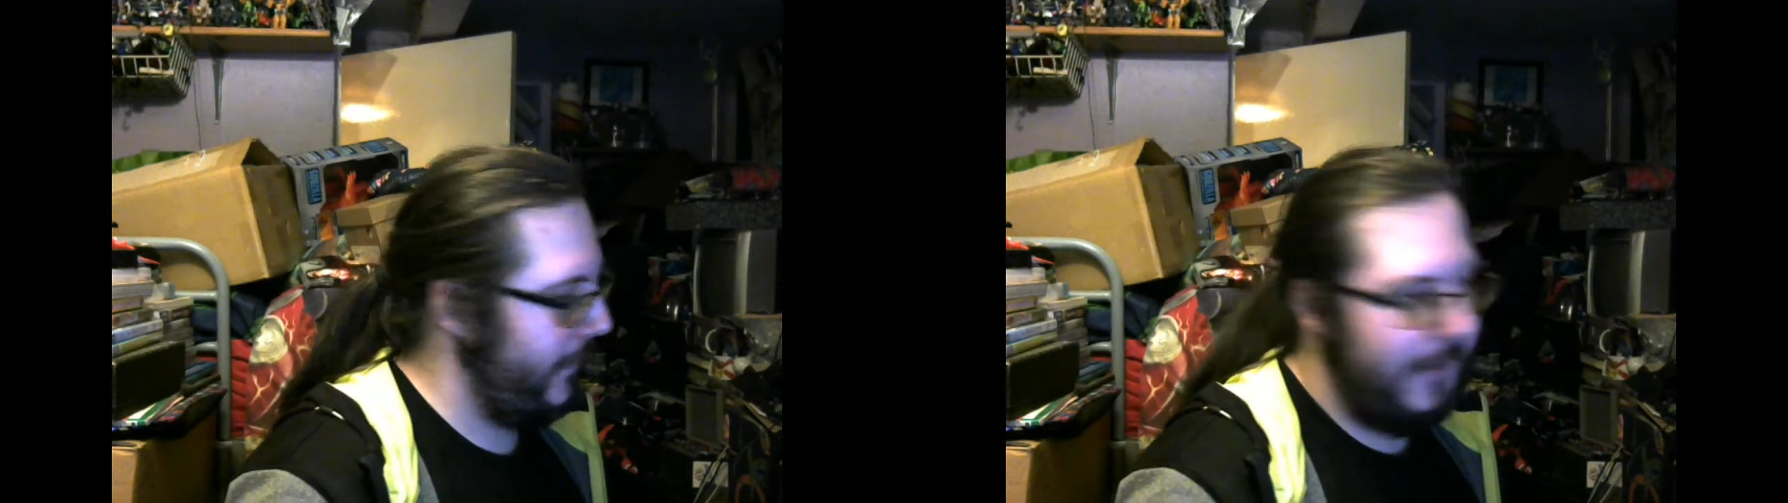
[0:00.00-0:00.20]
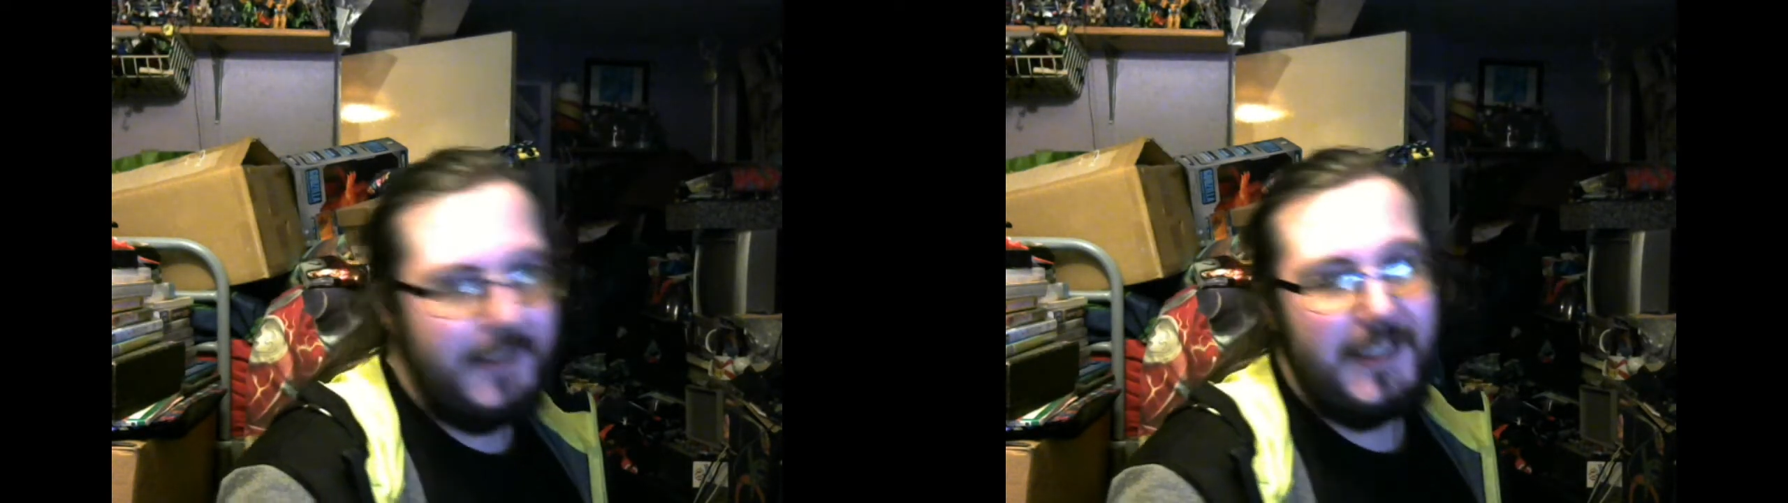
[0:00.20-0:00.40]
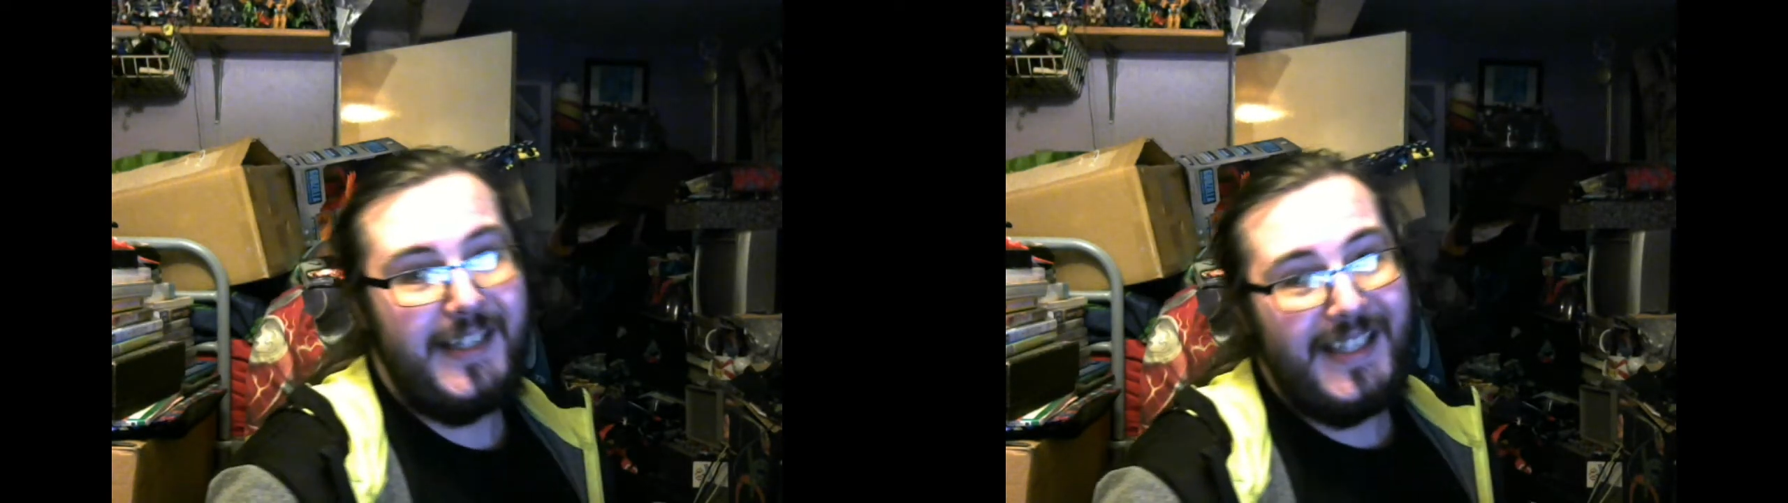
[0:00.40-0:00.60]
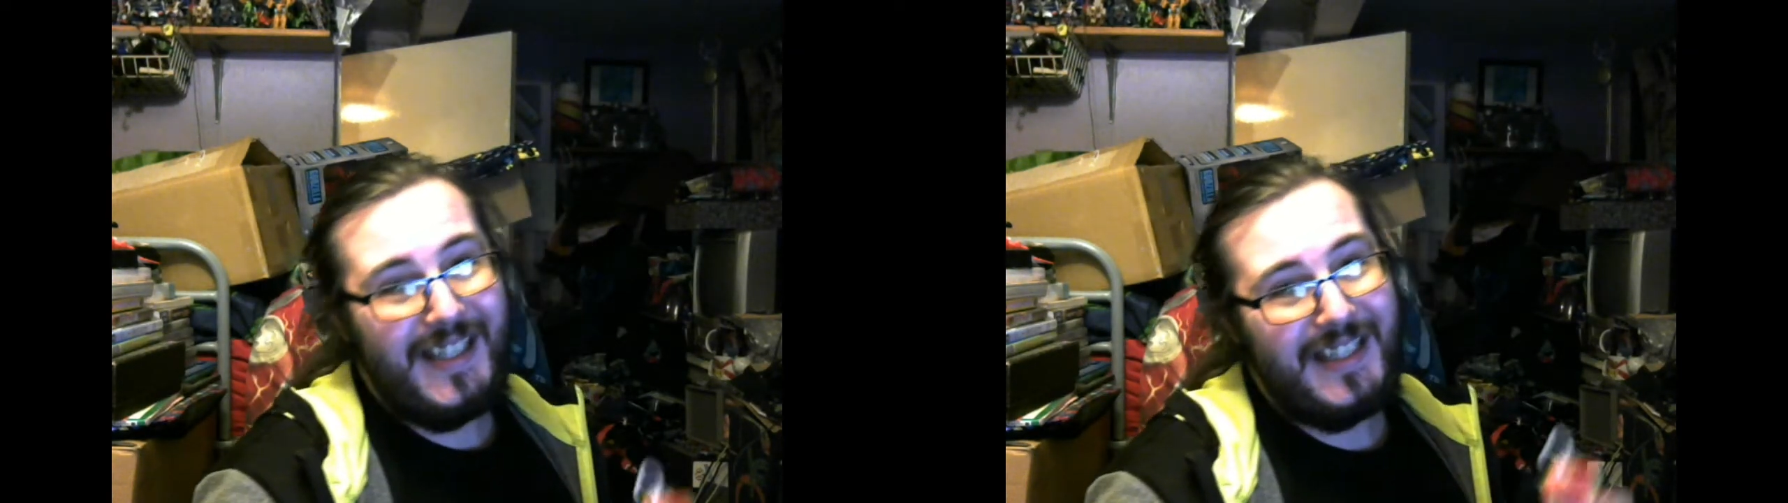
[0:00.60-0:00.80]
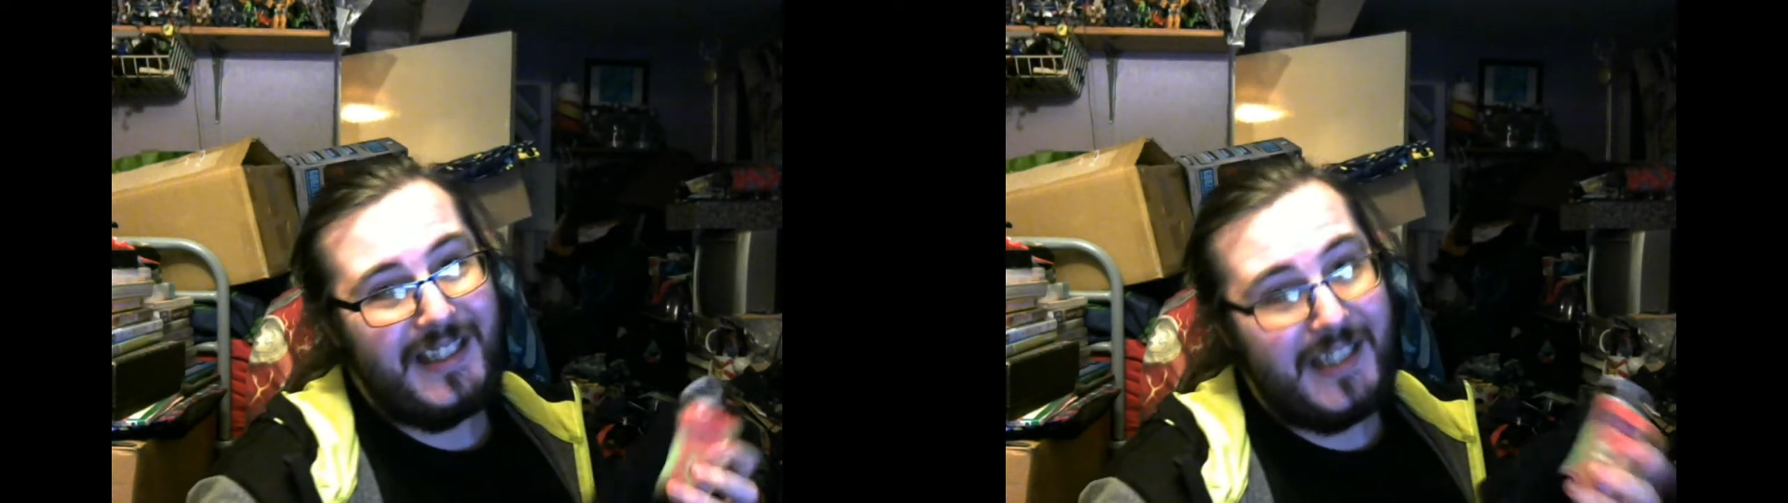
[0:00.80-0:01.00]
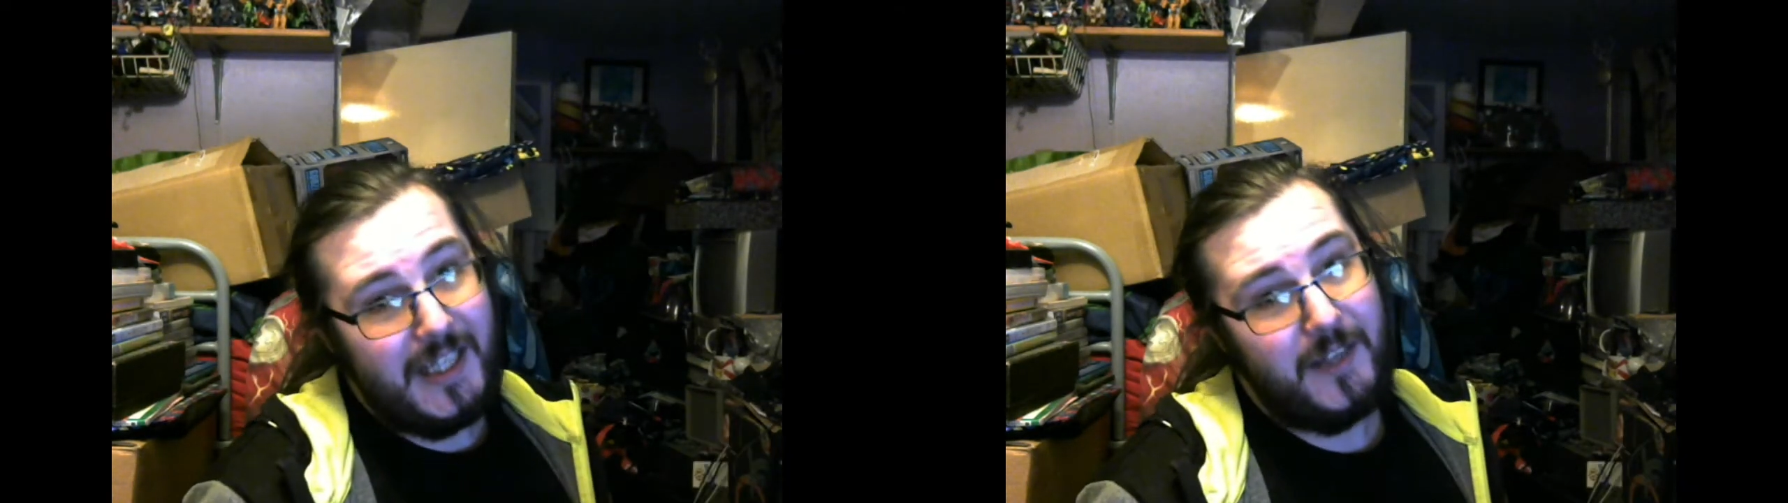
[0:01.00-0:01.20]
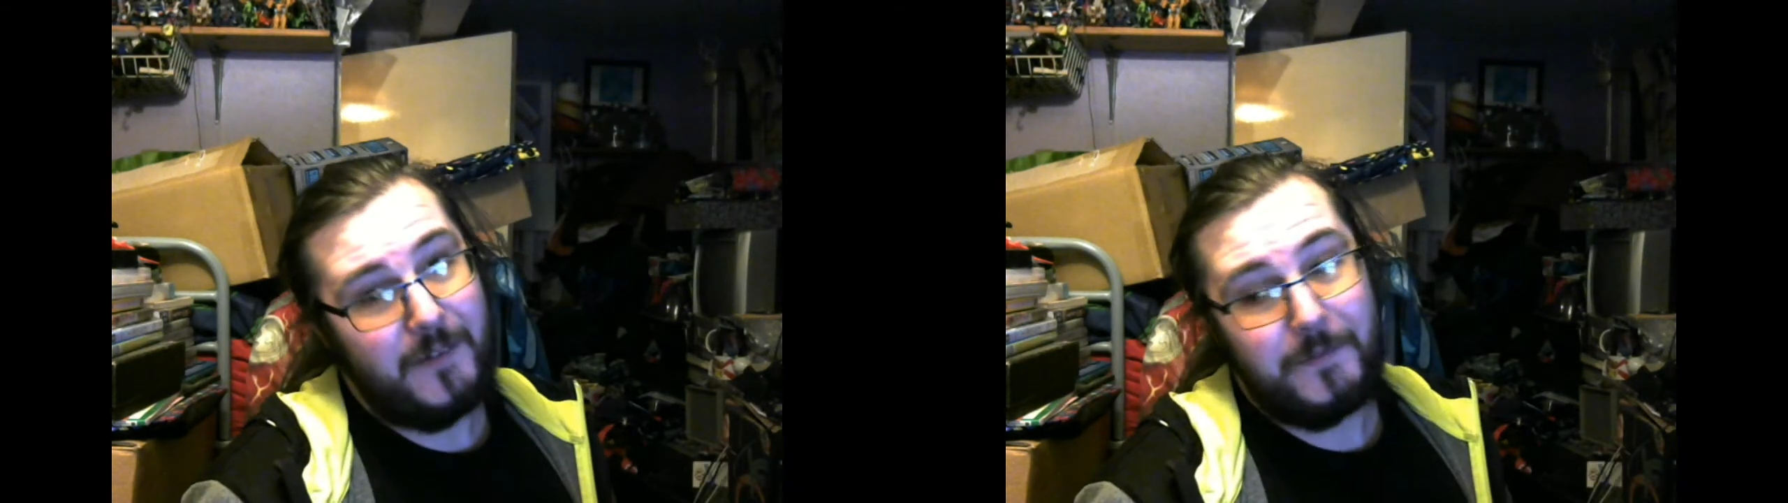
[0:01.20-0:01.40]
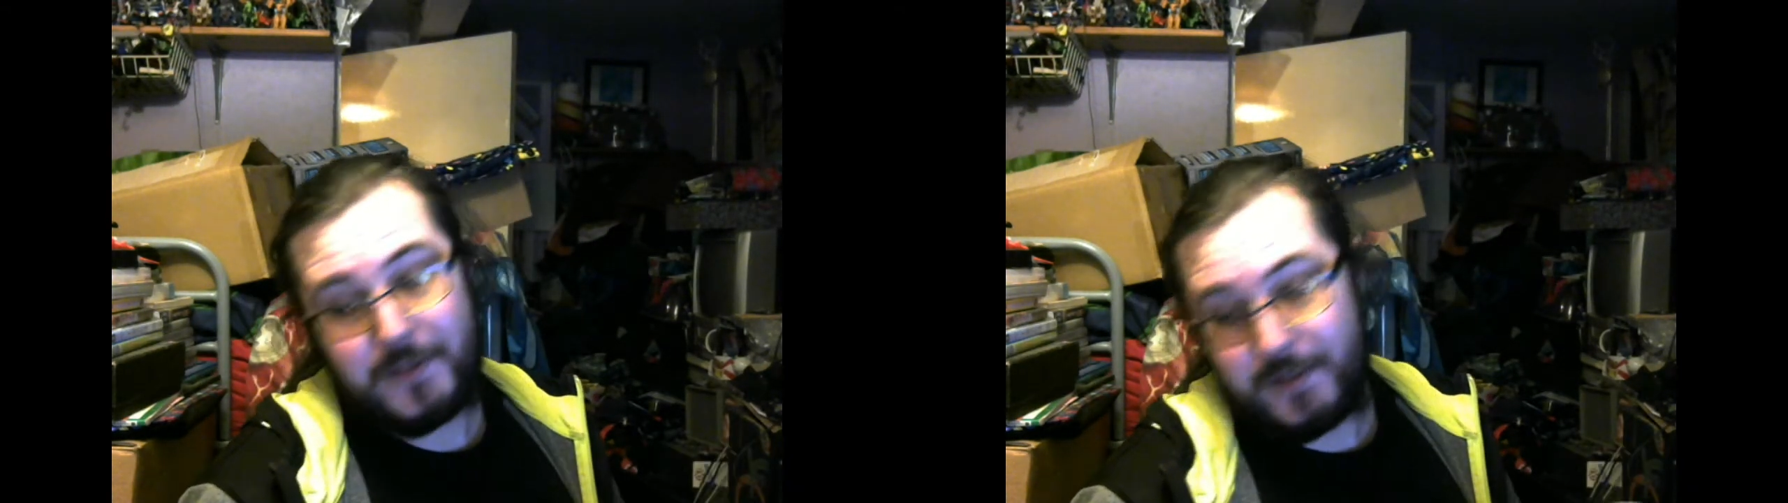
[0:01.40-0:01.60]
You need
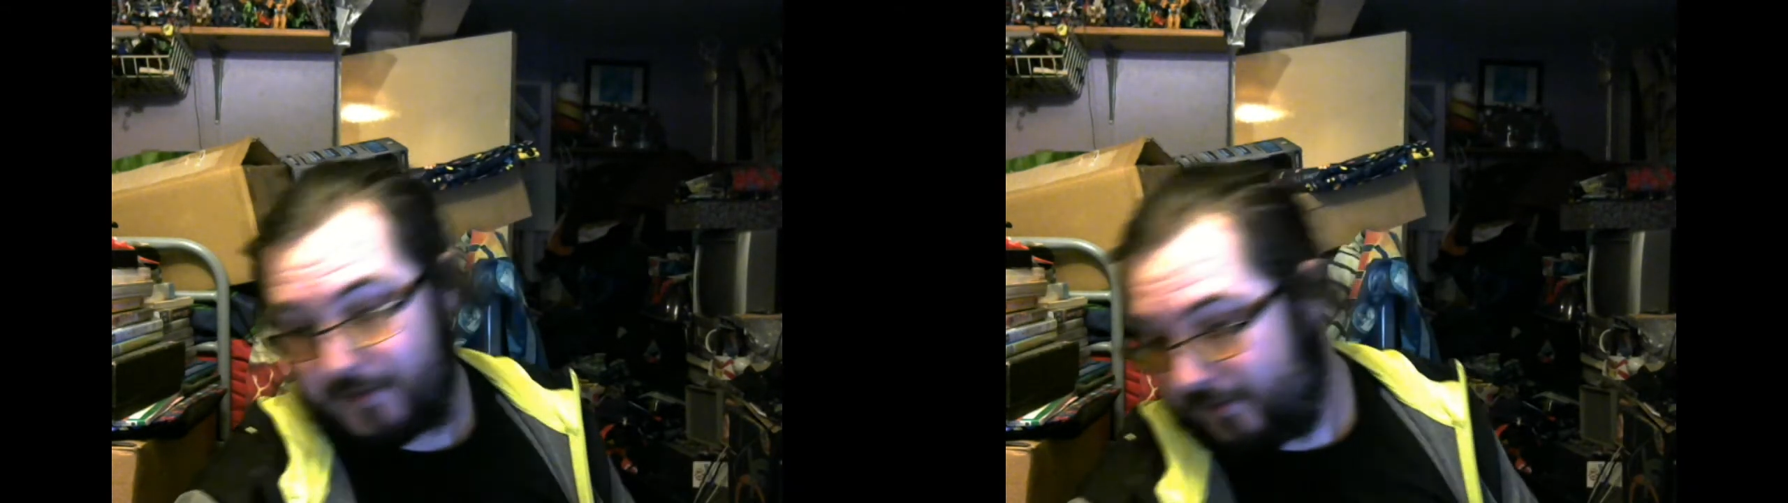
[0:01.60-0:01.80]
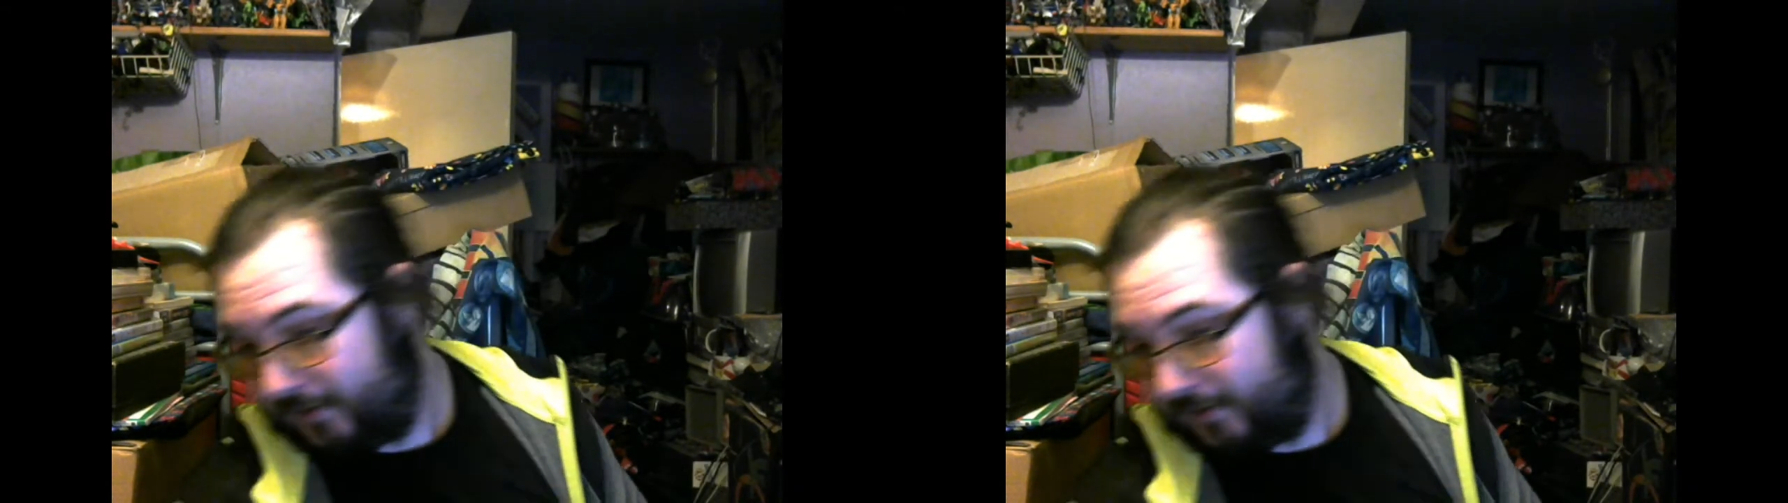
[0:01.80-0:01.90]
gloves.